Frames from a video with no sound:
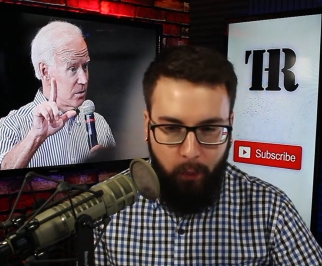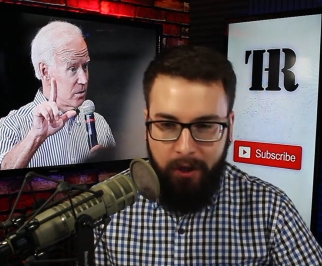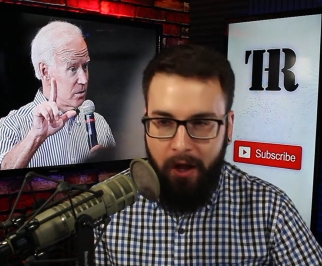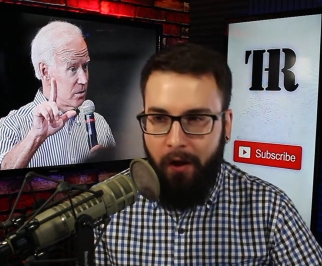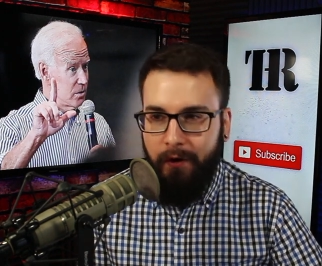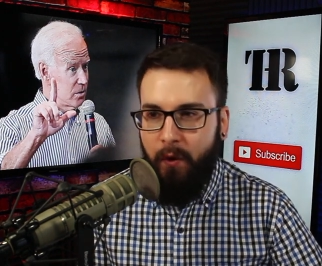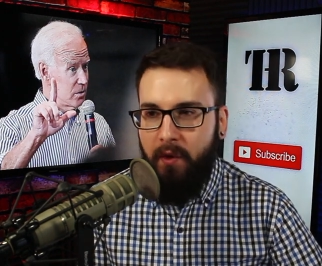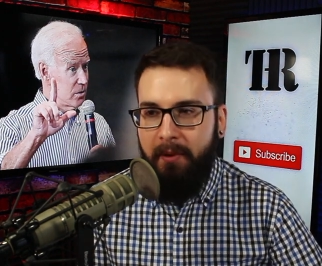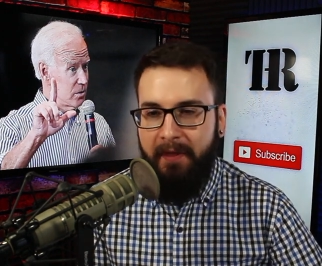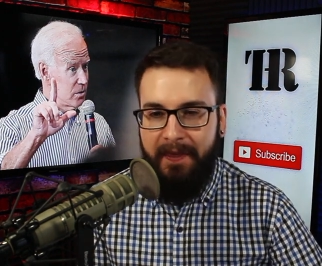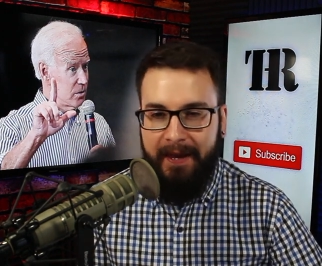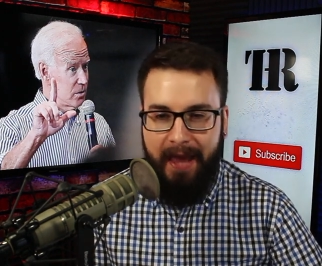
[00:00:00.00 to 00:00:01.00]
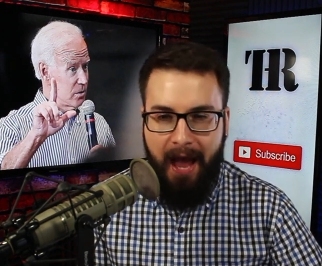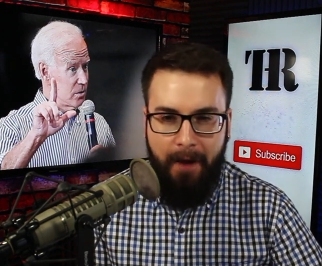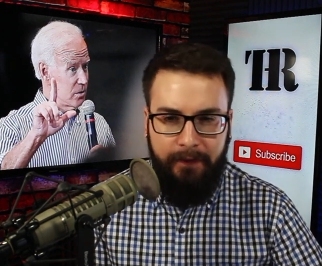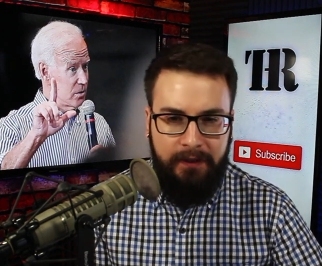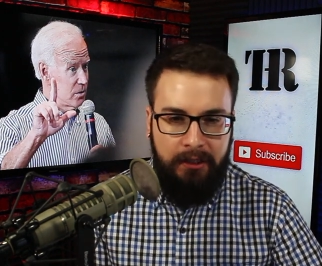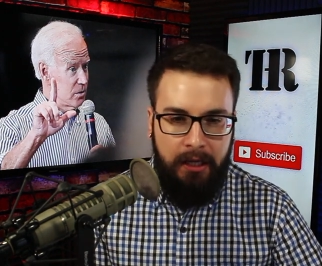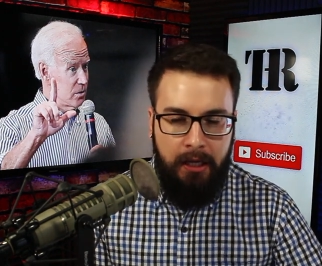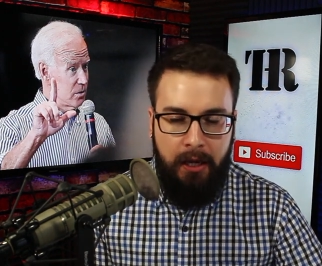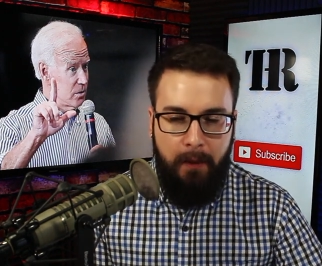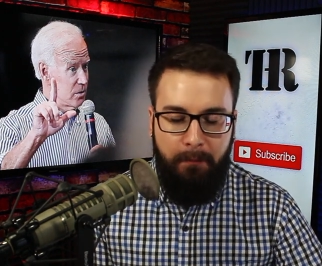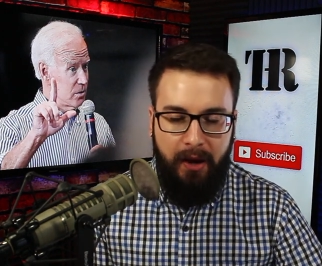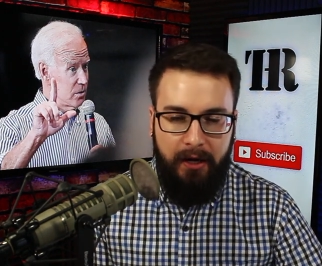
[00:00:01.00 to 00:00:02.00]
Speaker 1: We all know about the gaffes,
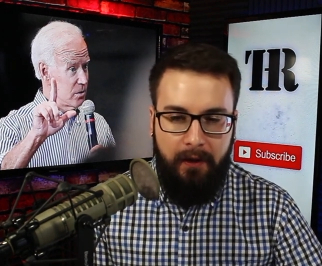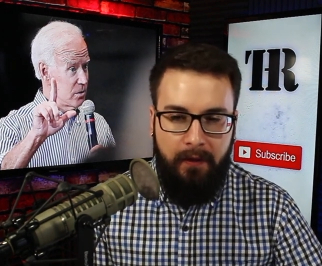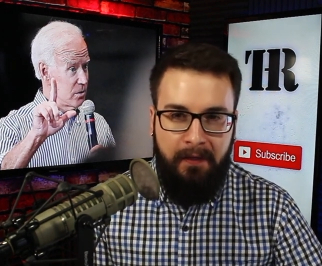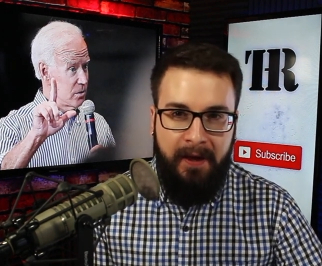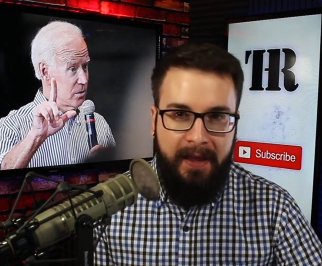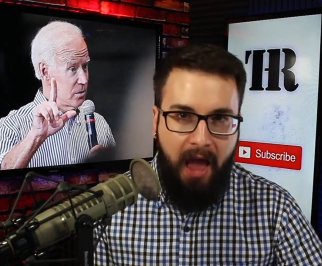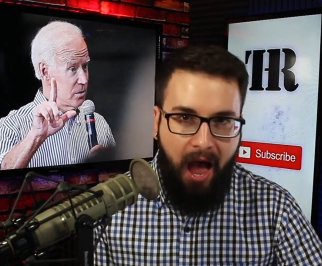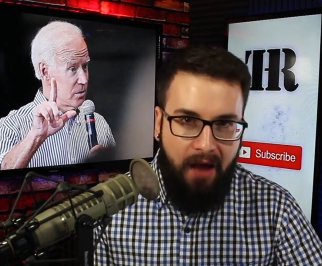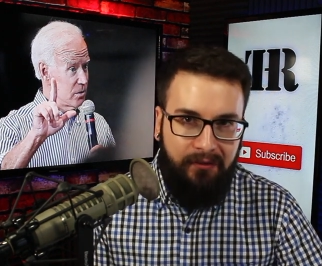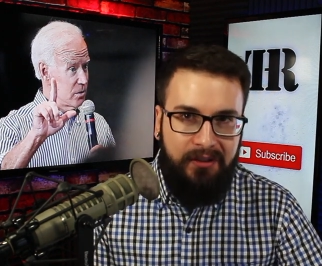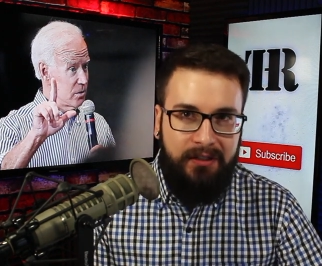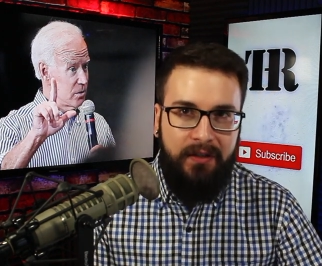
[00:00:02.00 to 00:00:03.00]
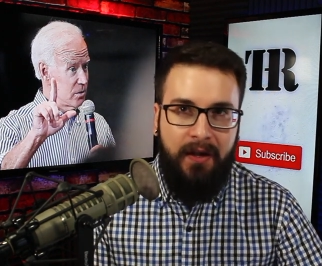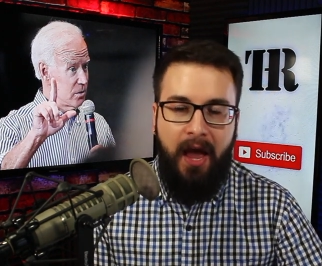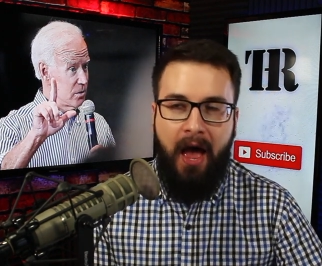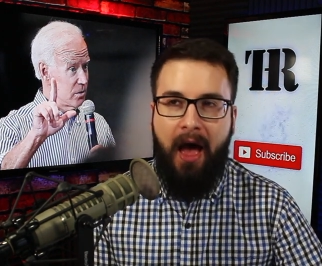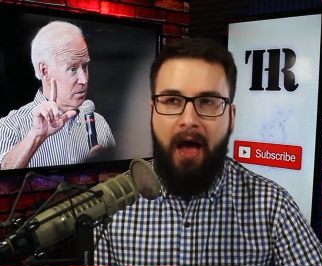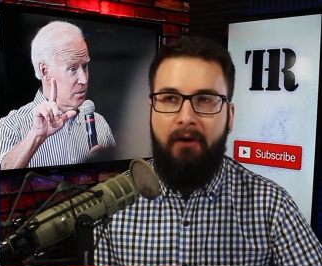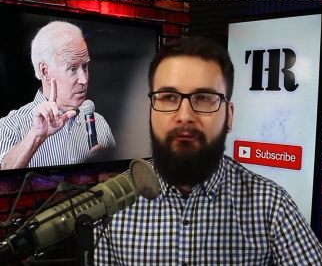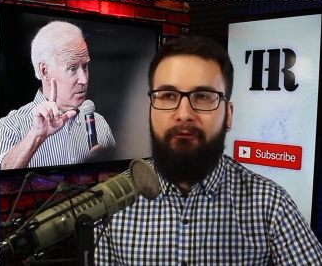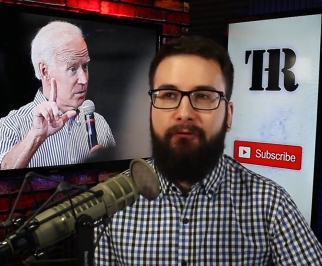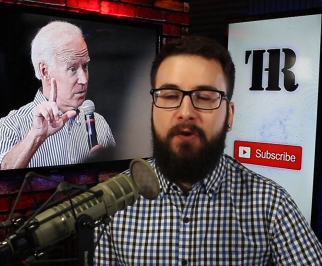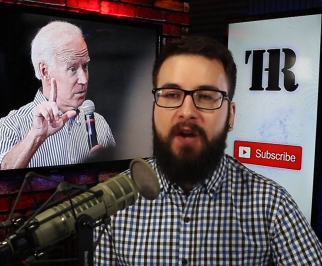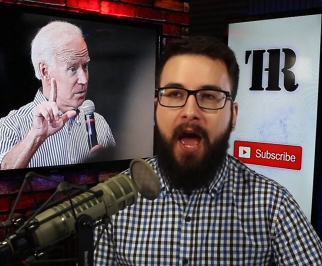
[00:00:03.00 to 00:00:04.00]
but the gaffes
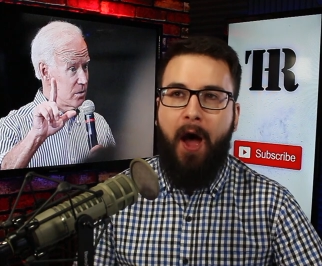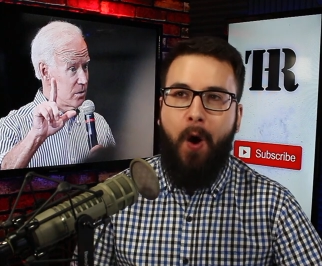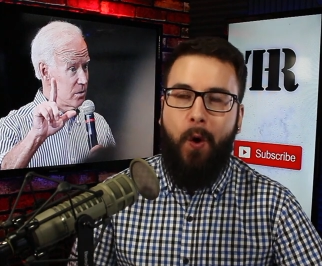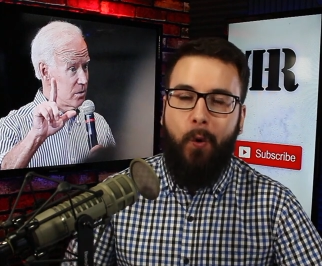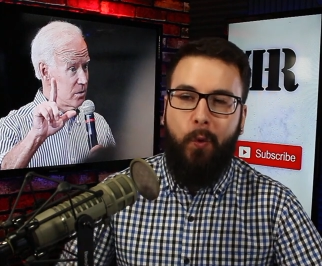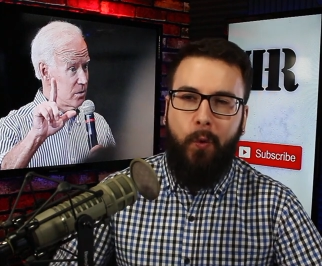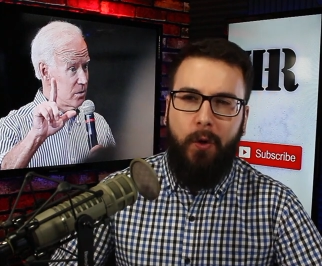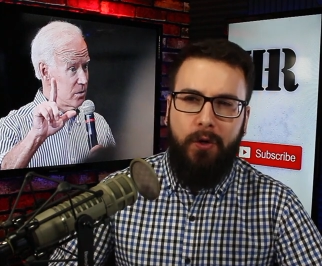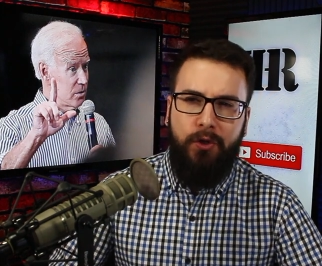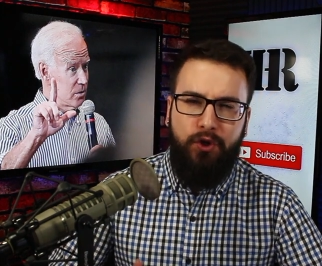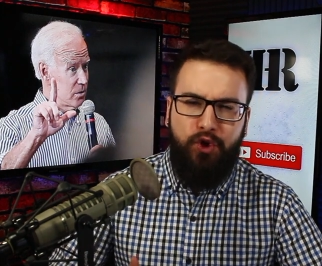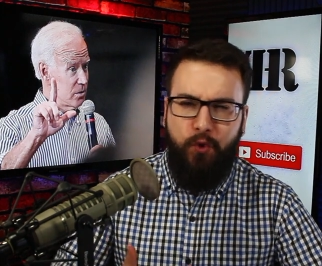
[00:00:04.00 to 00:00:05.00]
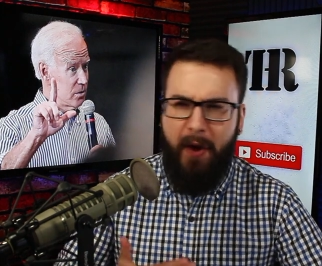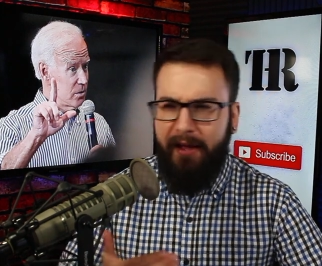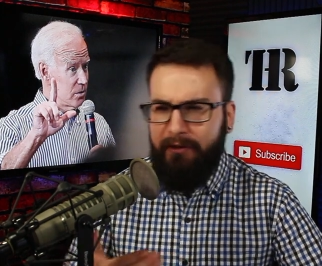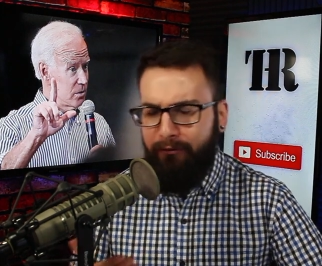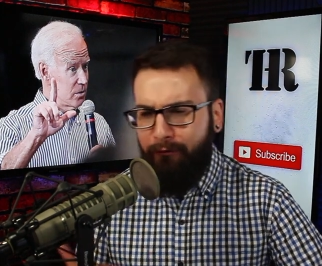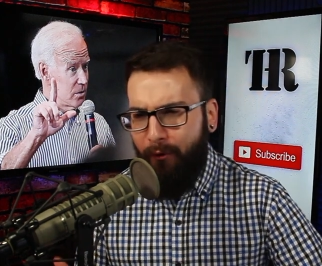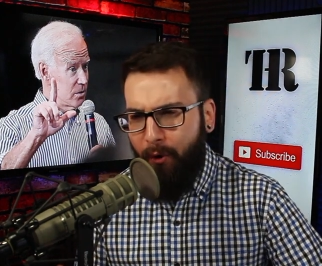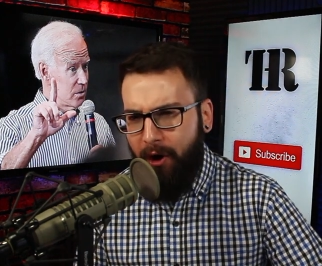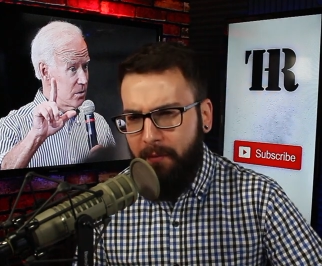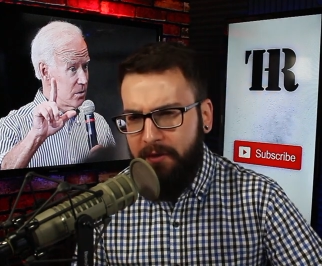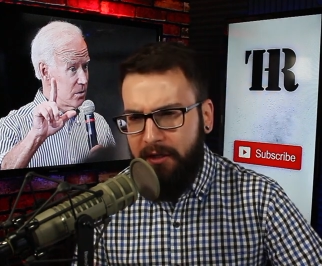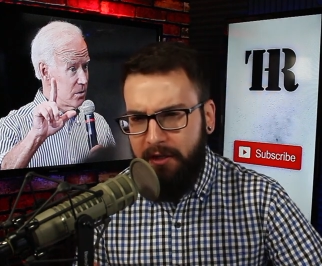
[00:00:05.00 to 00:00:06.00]
have now
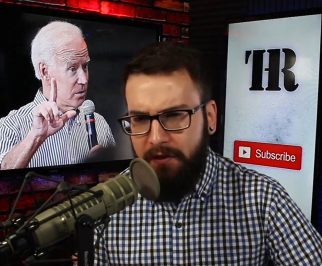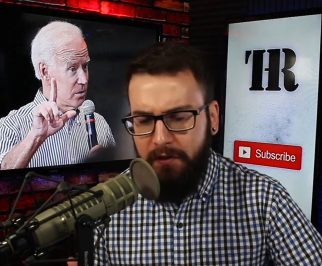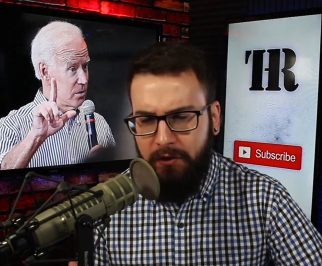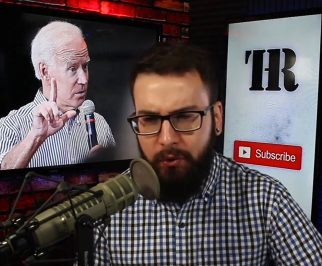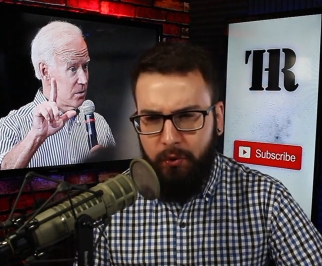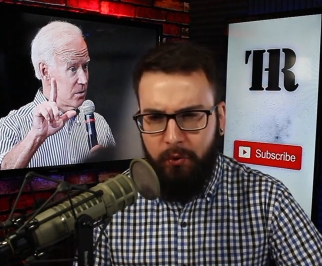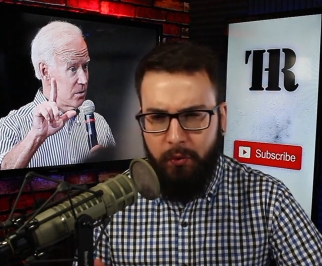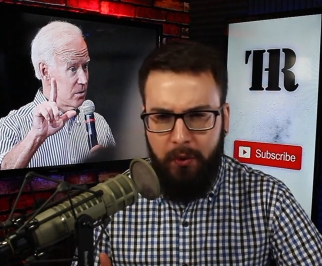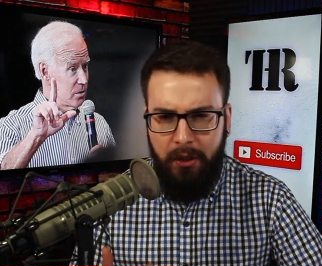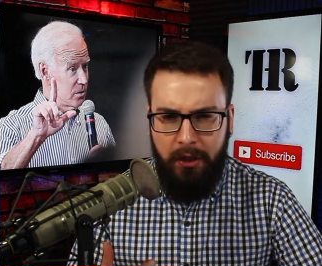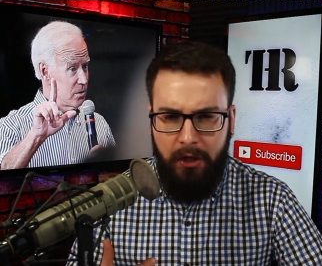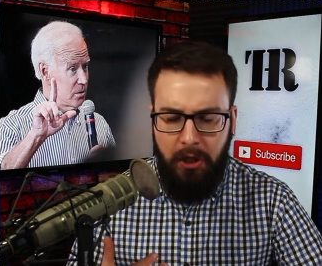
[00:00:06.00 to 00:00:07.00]
transformed into